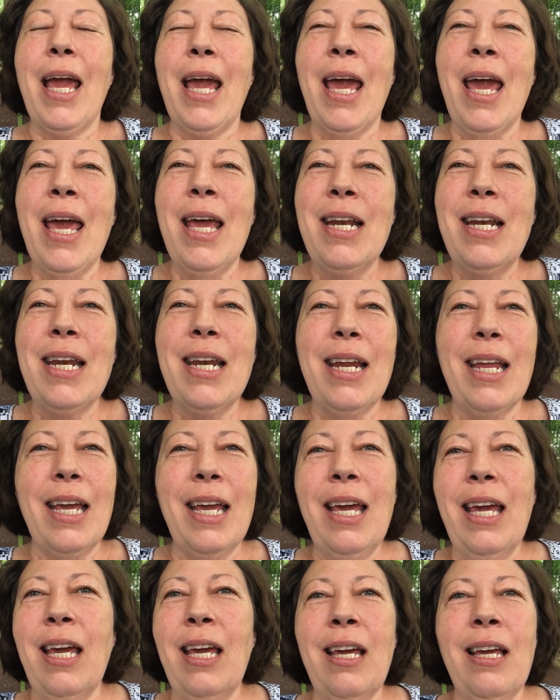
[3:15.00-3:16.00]

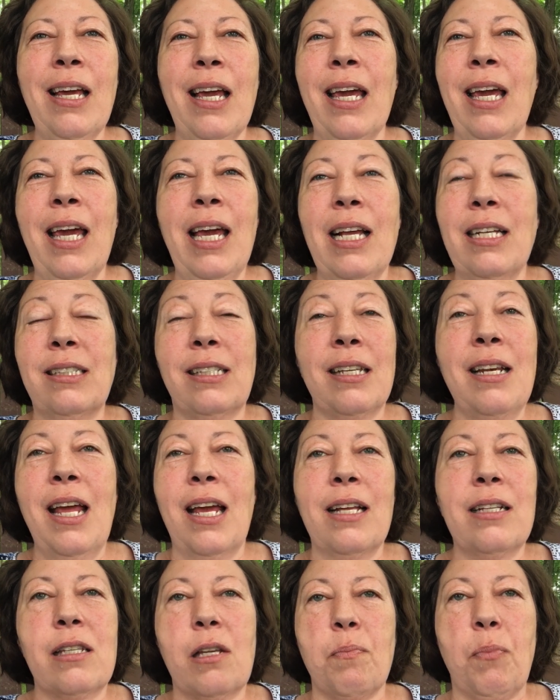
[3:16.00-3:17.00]
he's an
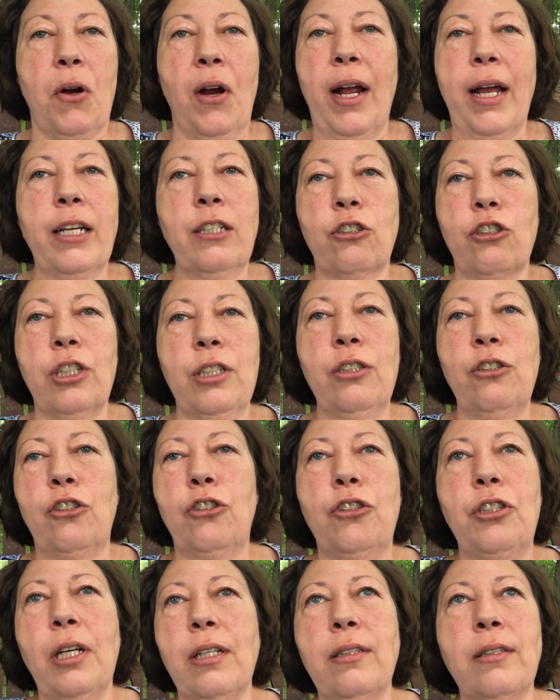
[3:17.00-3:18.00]
inspiration
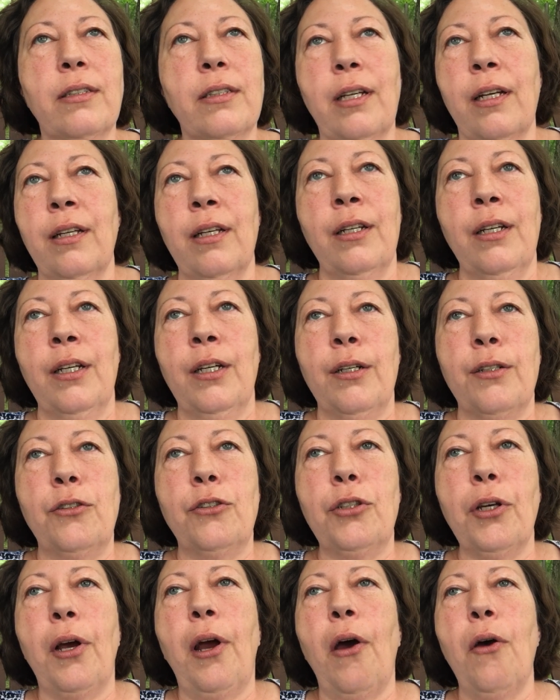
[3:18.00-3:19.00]
just
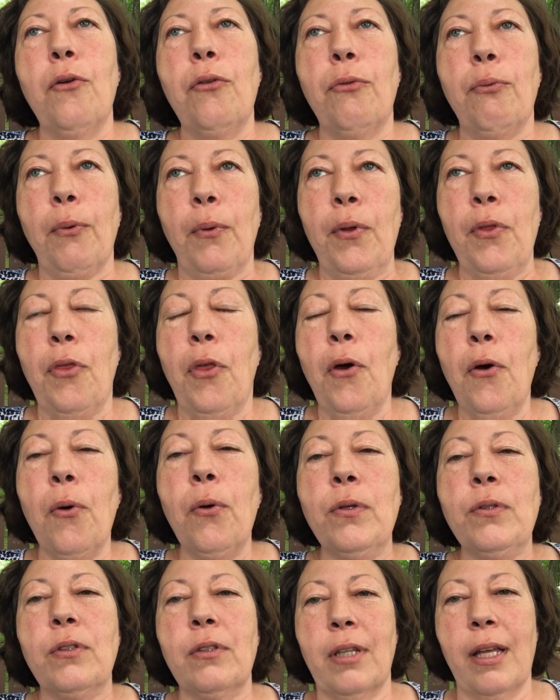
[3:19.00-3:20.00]
to go through
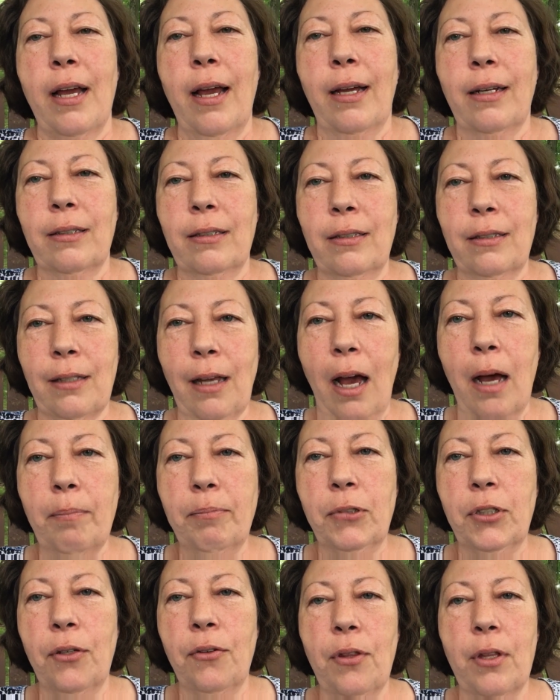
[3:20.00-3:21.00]
those things
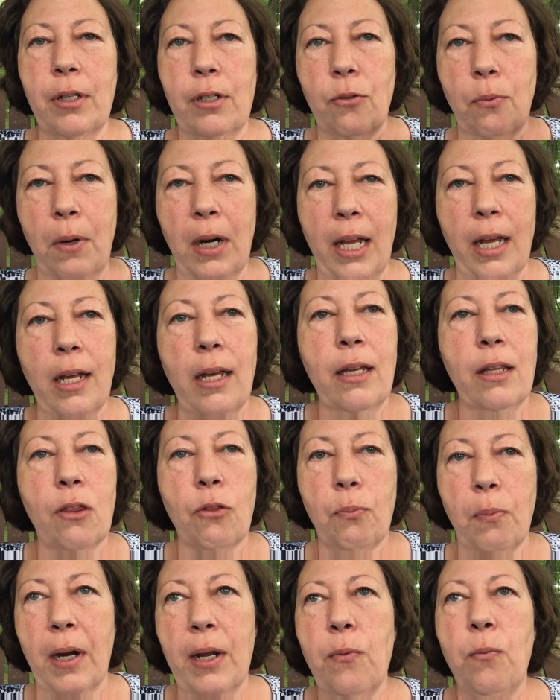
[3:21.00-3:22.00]
up to the
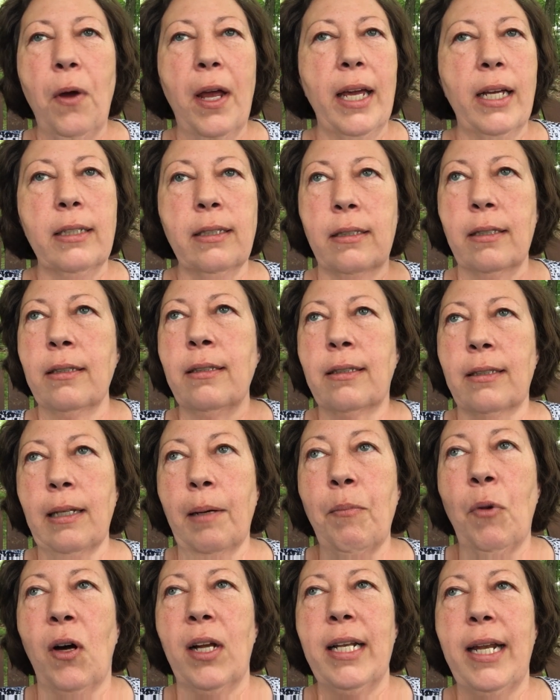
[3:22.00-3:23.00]
23 weeks and
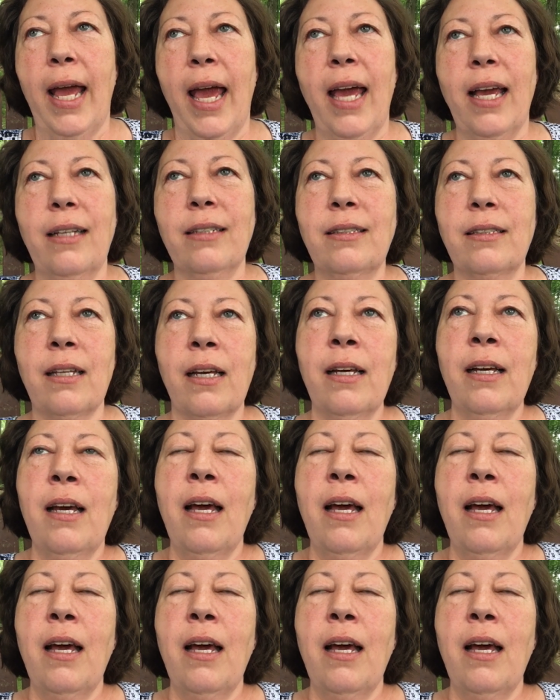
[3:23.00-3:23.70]
some odd days